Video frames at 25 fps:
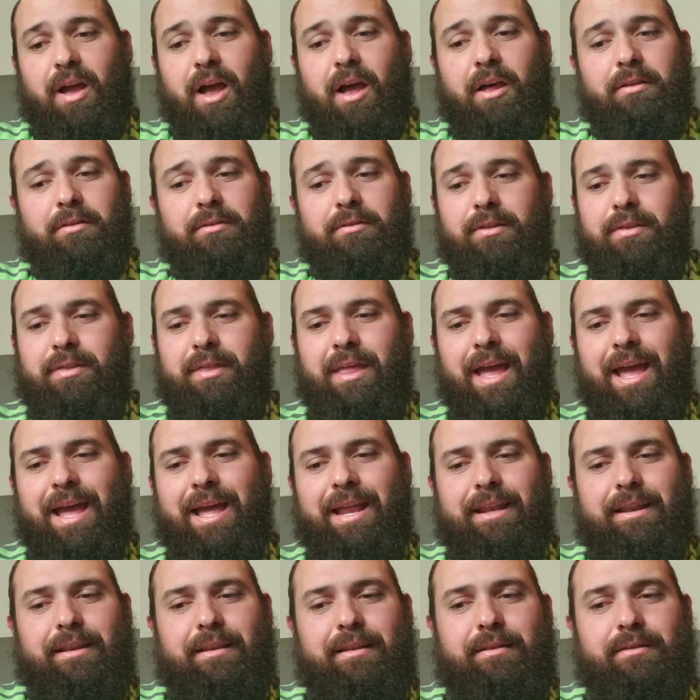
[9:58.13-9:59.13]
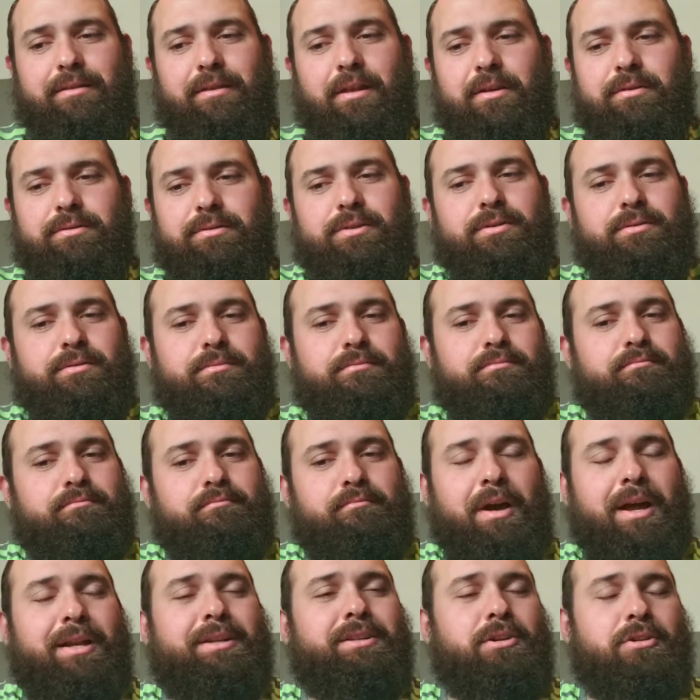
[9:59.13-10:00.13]
other than that, those are
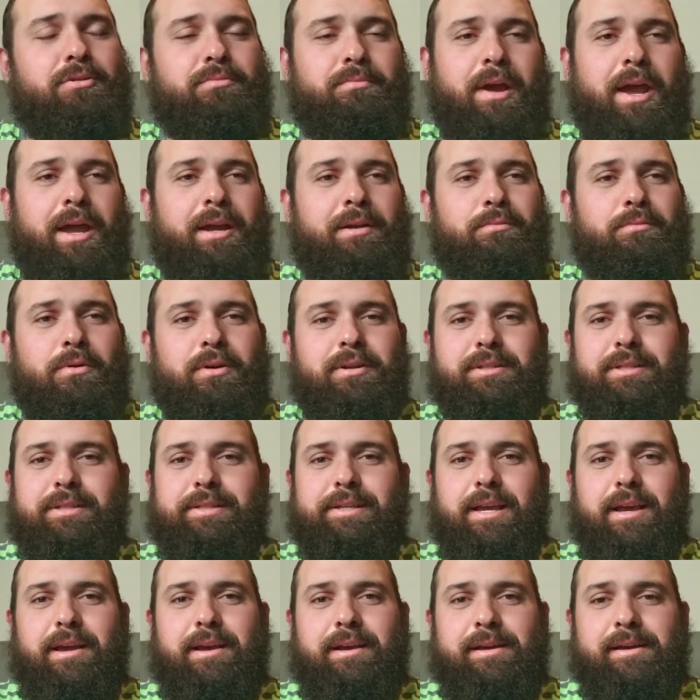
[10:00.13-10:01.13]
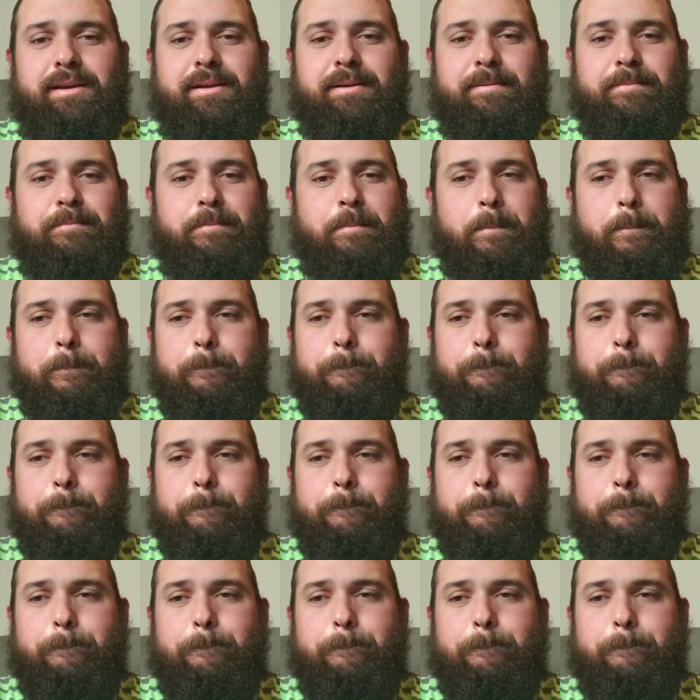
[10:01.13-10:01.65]
my two main ones. Uh,